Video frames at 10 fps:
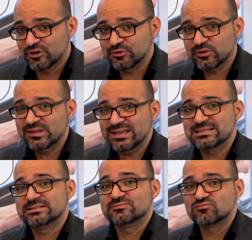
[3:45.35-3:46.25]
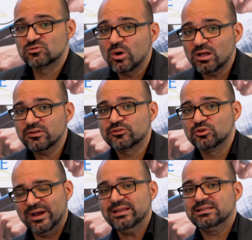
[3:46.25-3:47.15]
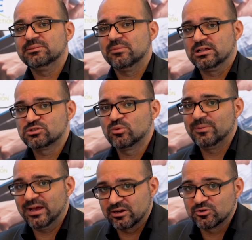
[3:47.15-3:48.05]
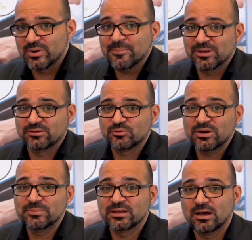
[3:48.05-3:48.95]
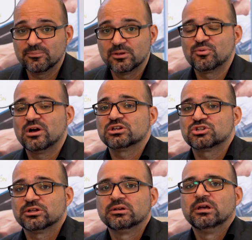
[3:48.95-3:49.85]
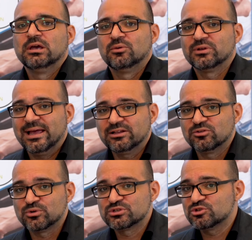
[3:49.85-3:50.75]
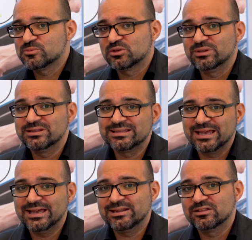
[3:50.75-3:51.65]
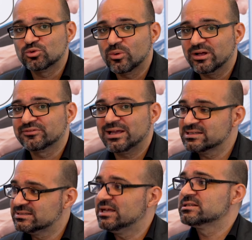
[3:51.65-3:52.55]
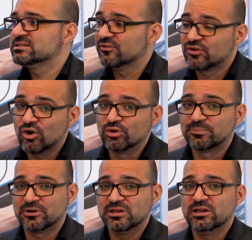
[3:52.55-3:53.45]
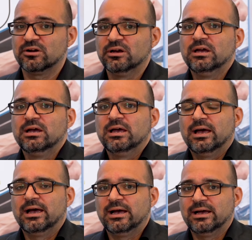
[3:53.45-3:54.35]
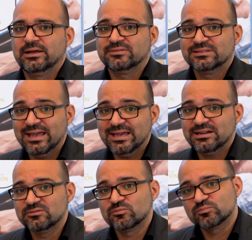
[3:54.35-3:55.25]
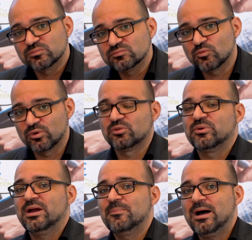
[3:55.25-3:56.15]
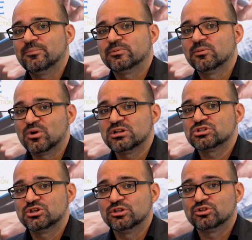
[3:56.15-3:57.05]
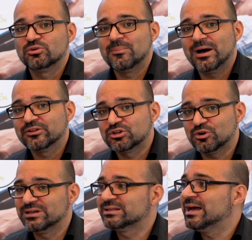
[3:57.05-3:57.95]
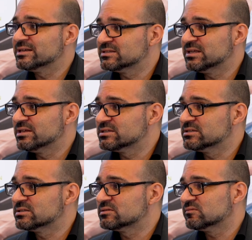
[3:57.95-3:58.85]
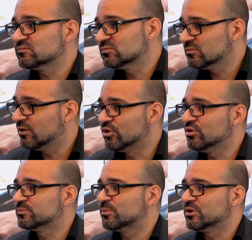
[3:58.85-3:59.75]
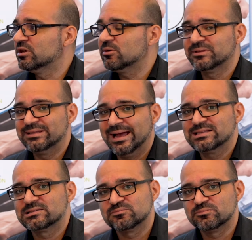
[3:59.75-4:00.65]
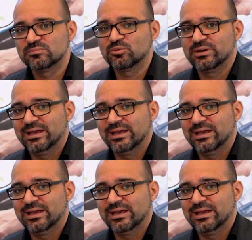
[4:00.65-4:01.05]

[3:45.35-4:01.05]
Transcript: the next 12 to 18 months, we plan on ramping up the production. We'd like to produce between 10 and 12,000 ounces of gold per year. Then we'll ramp up the production to about 30,000 ounces of gold per year, but that's between